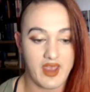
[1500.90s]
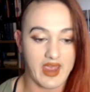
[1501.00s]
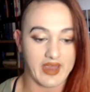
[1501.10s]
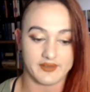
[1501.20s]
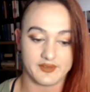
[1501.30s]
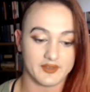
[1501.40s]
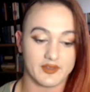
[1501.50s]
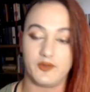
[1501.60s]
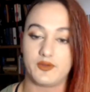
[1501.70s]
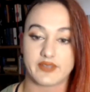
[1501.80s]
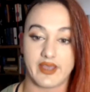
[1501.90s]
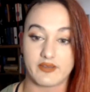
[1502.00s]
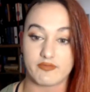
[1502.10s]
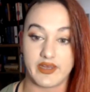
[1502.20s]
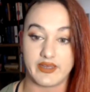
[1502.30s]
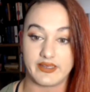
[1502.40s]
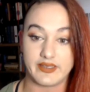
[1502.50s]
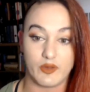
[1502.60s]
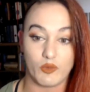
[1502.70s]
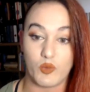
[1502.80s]
And Luke's like, Rhi,
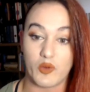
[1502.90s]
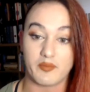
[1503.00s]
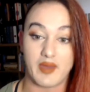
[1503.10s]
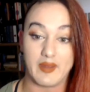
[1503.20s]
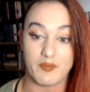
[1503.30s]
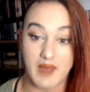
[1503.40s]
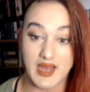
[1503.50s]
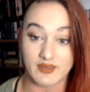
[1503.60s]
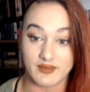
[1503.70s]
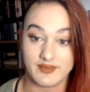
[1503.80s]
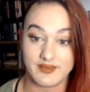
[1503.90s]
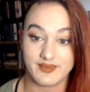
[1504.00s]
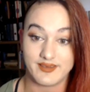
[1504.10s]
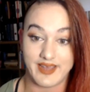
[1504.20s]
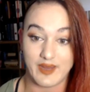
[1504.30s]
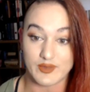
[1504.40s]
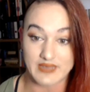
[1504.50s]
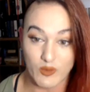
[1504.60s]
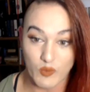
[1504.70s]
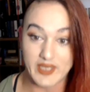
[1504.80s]
you won by a mile. It was
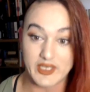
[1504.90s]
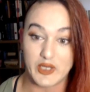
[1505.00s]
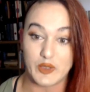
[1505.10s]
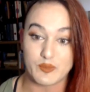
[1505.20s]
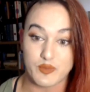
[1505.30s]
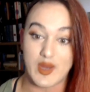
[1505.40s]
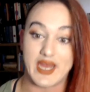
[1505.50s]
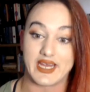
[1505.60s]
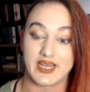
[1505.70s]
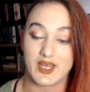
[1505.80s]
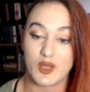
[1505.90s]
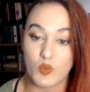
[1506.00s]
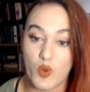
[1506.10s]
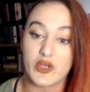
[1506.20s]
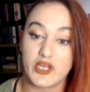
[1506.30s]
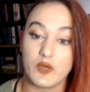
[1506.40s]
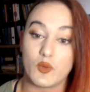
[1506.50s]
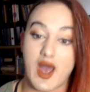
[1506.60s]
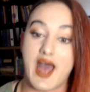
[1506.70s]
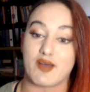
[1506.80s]
like, when you bring what you
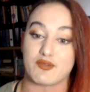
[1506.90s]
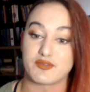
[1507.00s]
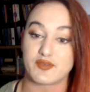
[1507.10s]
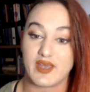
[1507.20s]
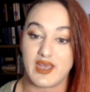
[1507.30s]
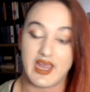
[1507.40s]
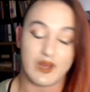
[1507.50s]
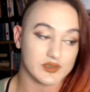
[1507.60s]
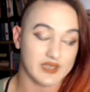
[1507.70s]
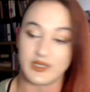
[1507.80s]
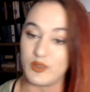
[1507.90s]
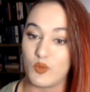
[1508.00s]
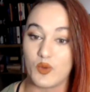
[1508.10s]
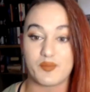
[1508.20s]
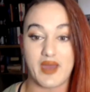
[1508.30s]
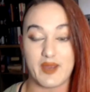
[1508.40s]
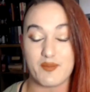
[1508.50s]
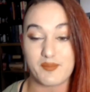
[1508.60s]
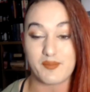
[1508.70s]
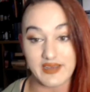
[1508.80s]
have, it was like you won by a
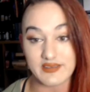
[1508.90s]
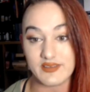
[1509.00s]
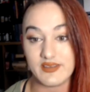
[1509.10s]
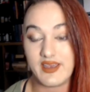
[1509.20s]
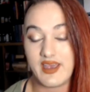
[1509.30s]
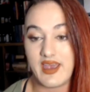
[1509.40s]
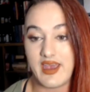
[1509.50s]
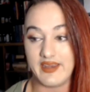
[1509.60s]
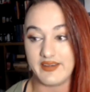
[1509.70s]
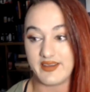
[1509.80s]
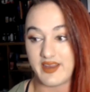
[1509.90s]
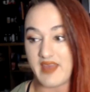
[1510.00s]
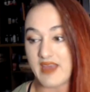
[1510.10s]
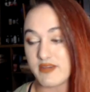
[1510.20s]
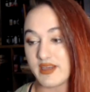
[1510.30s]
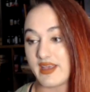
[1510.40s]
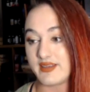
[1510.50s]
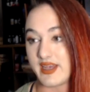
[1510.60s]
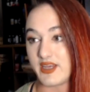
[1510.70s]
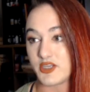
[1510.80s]
mile. And that
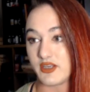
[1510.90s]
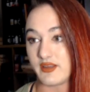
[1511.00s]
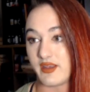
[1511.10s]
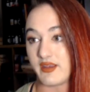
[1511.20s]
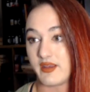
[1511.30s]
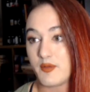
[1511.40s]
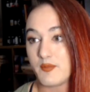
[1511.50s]
realization that,